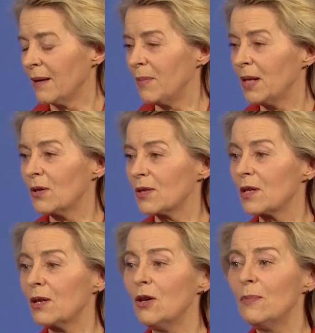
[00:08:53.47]
because
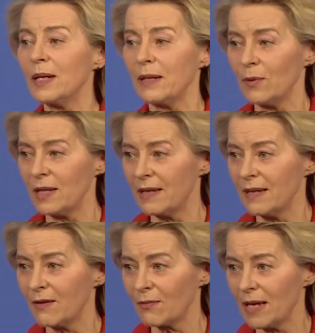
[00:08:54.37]
globally we
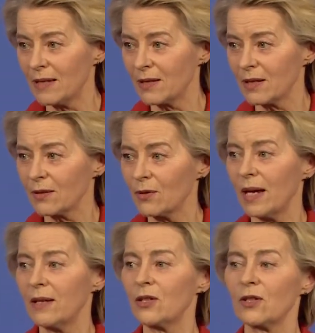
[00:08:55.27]
see threats to
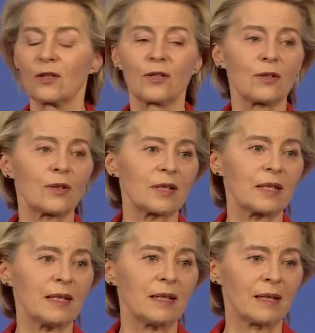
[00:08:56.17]
energy
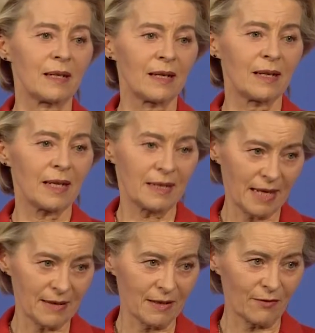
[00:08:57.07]
security
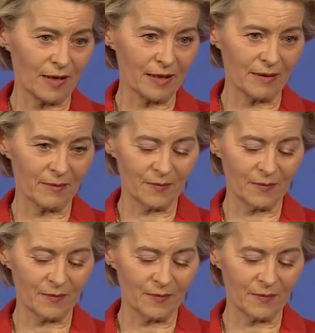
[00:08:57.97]
intensifying.